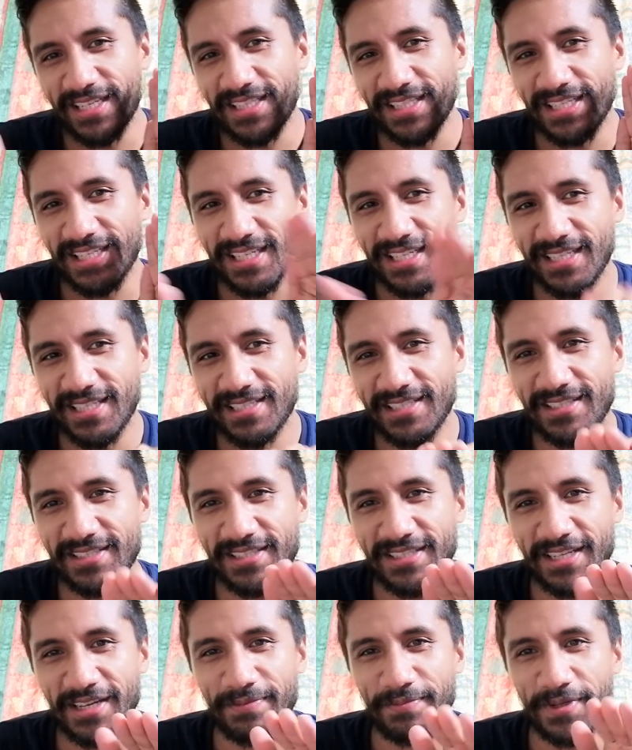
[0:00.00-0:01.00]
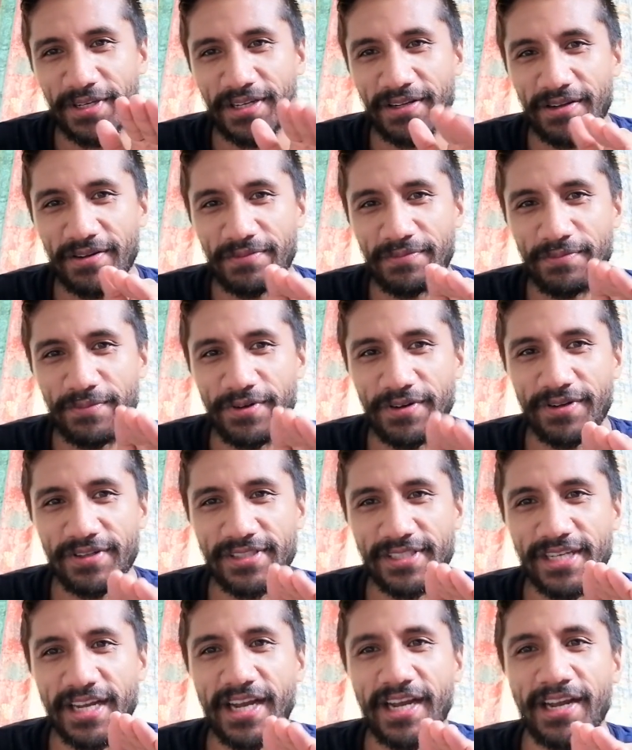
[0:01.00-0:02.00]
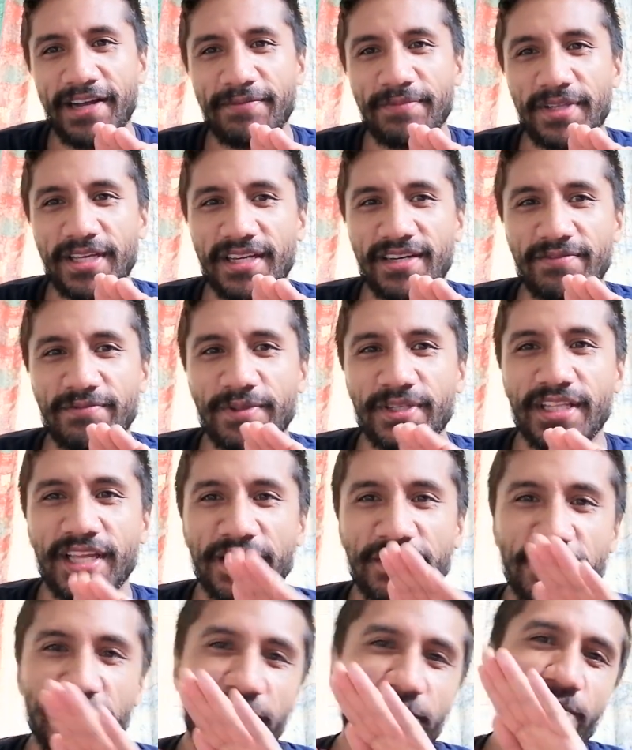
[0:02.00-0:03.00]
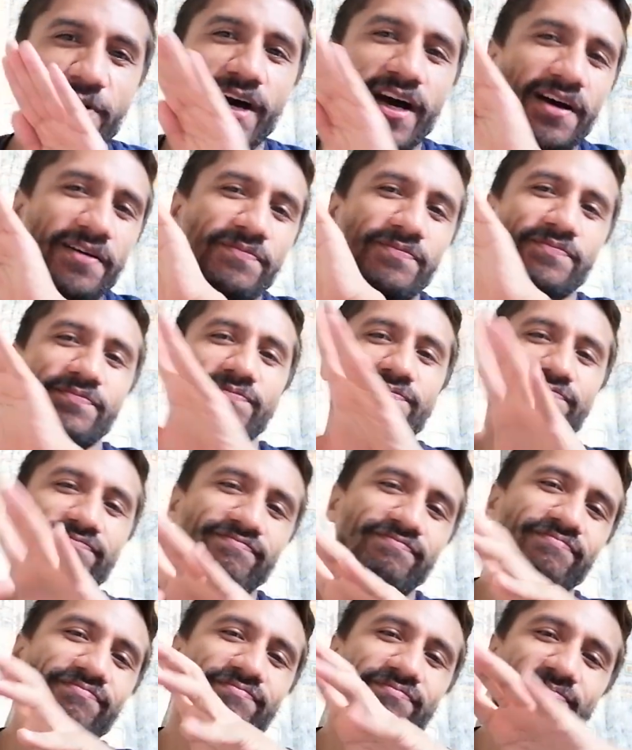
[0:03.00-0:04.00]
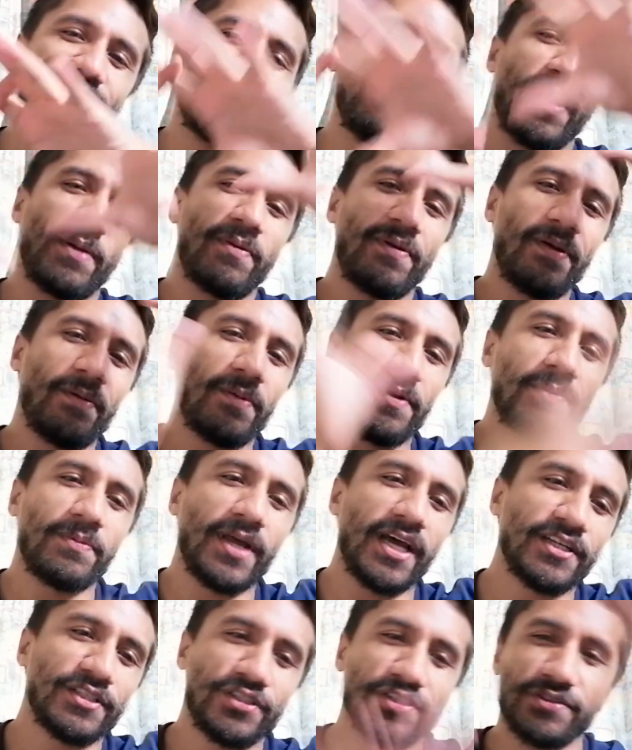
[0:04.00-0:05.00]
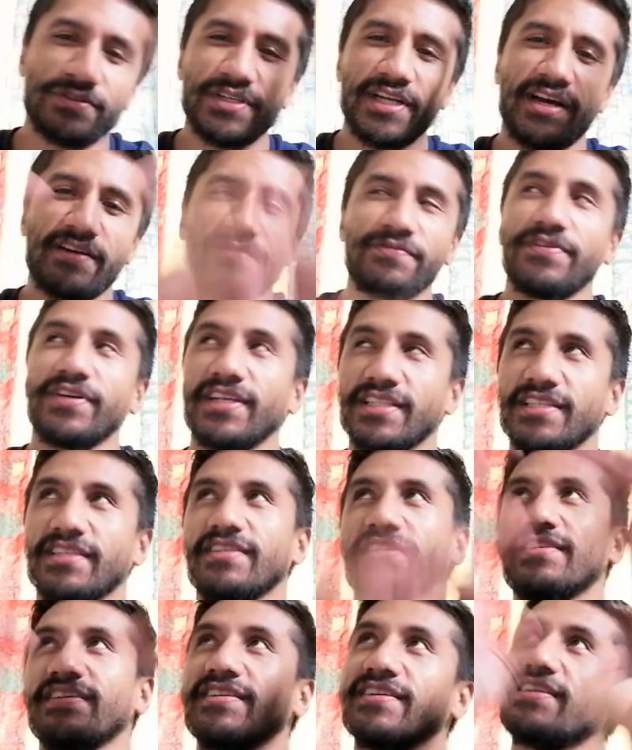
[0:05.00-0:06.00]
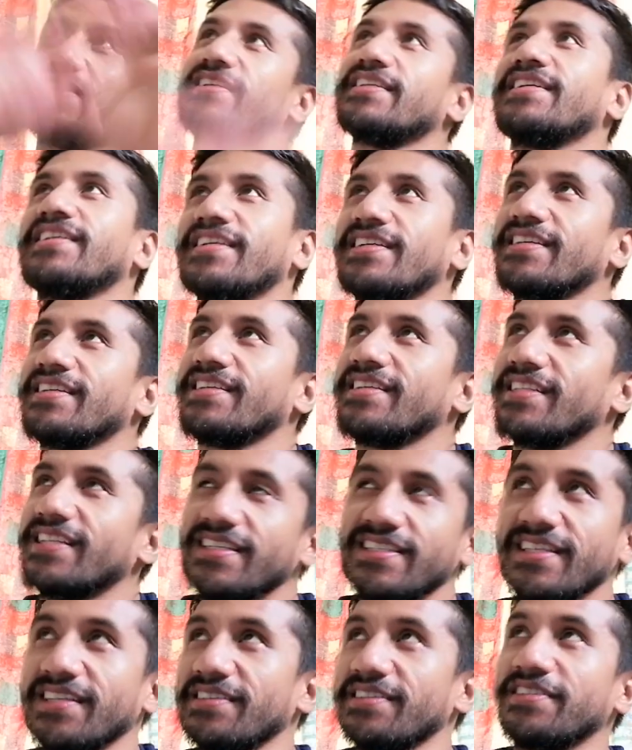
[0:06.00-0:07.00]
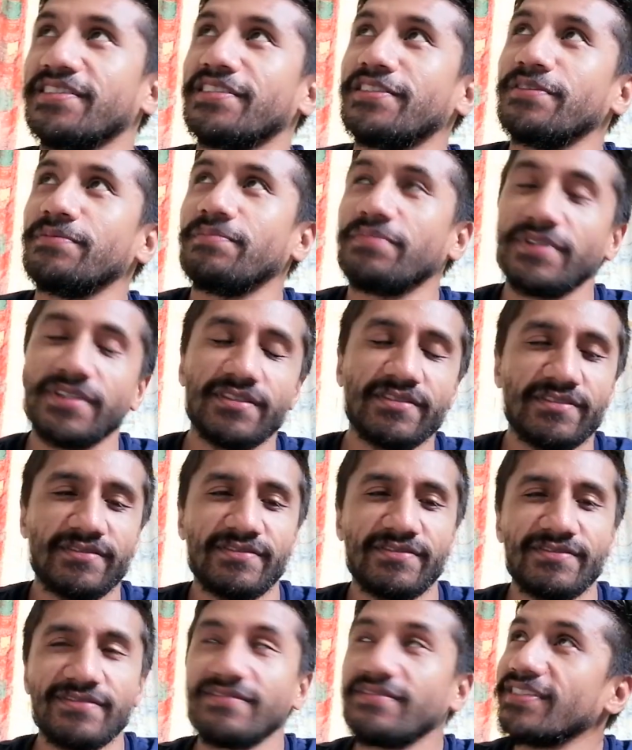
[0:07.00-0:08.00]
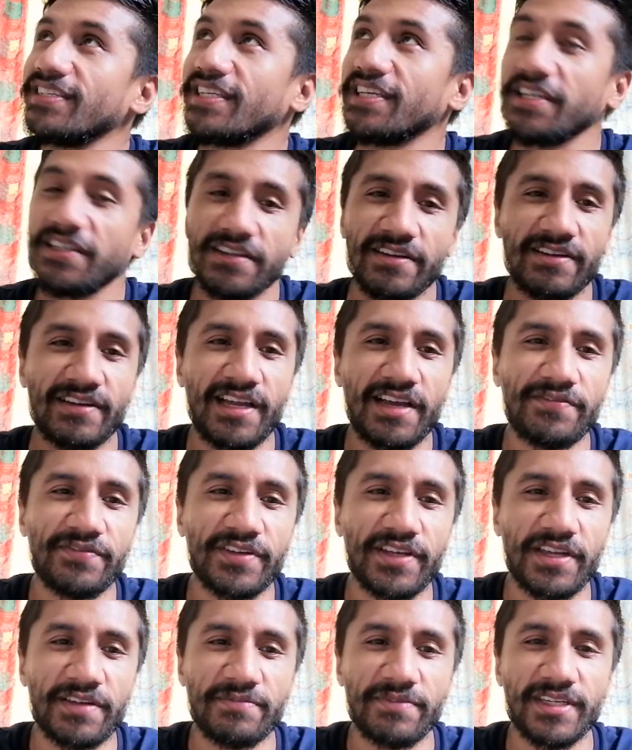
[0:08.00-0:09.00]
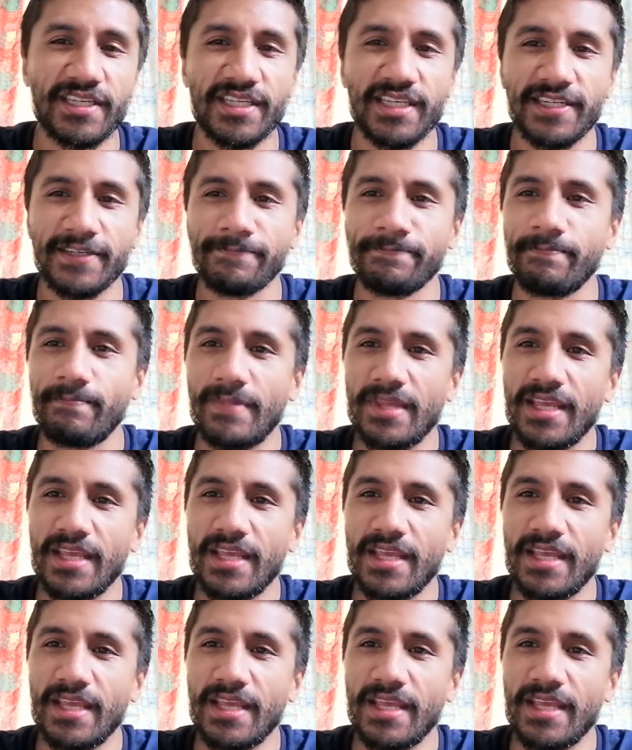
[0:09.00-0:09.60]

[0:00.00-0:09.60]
get the kids to start being more on time, then when they grow up, blah blah blah blah, trickle down effect. Is it stupid? Kiko laughing at me again.